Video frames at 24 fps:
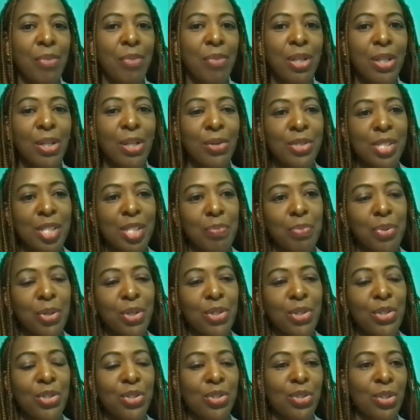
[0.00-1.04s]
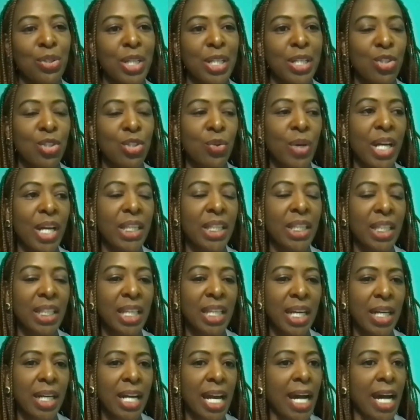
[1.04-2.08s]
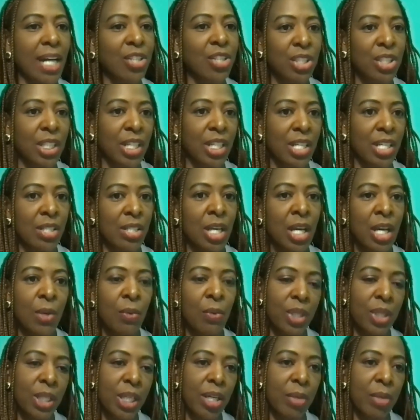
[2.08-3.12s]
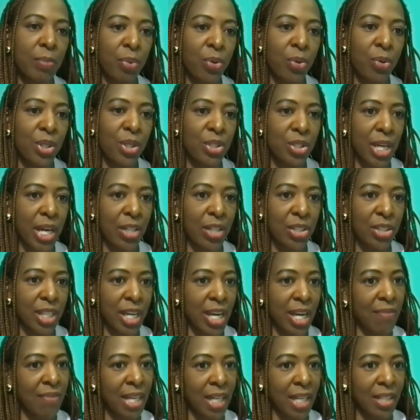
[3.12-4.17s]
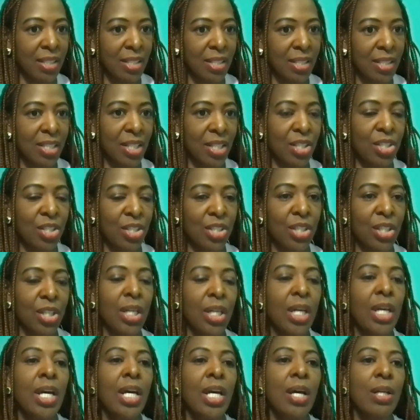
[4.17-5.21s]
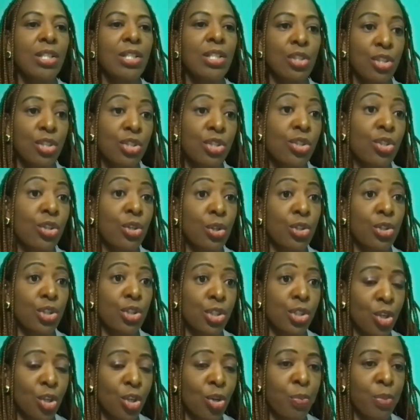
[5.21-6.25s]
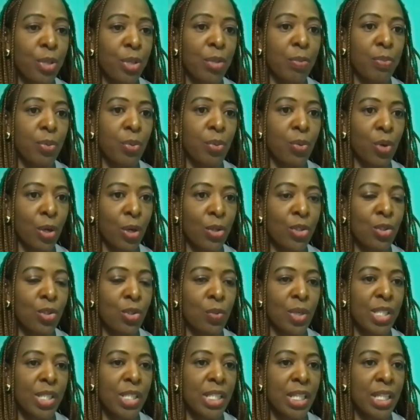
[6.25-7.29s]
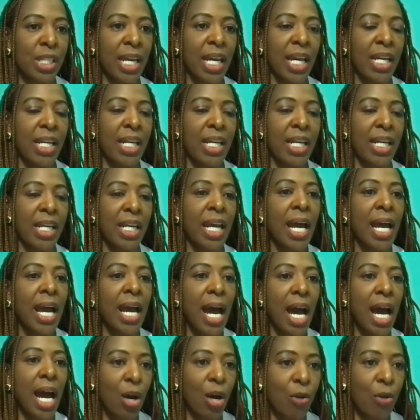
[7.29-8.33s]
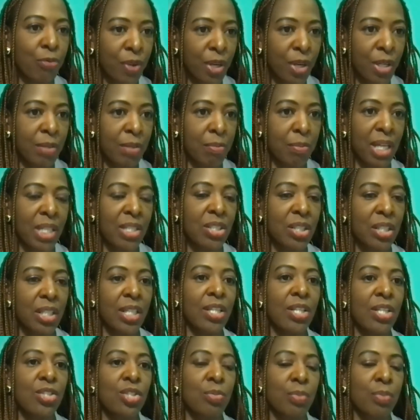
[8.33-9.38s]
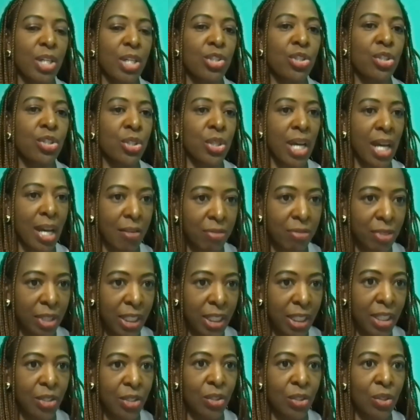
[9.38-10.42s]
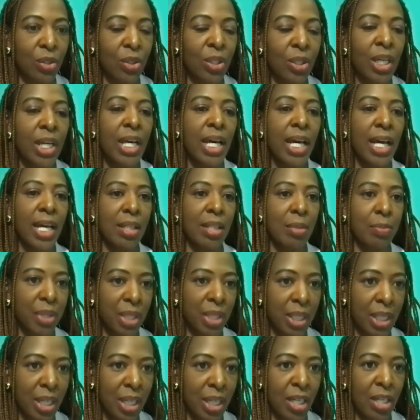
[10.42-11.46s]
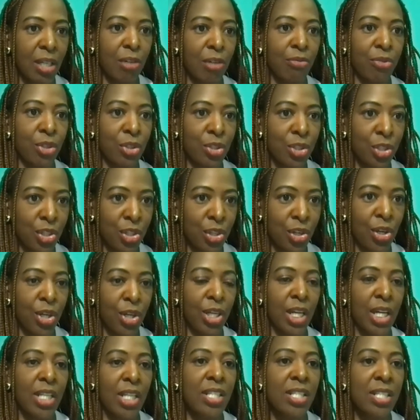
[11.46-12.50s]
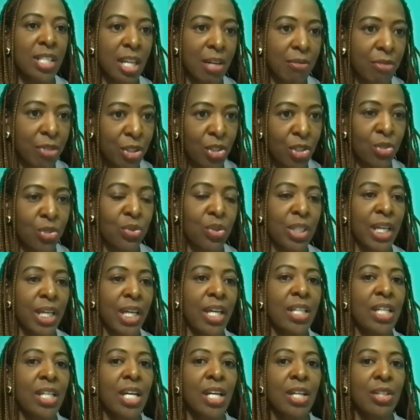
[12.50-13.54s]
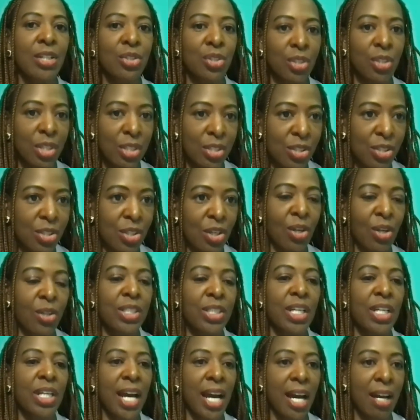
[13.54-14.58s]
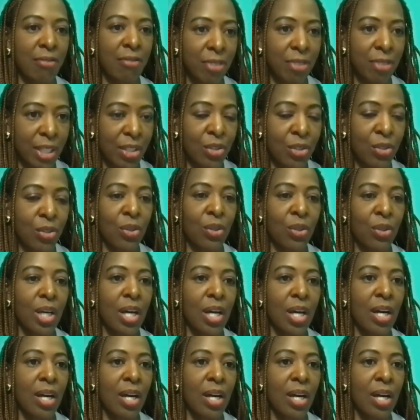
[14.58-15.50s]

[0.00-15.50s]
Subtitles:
close and personal. And so I think that it actually is really important to actually have that distinction, just to go to show people also once again and how fundamental it is to make sure you have legal at the beginning of your journey. It's never too late to consult and have legal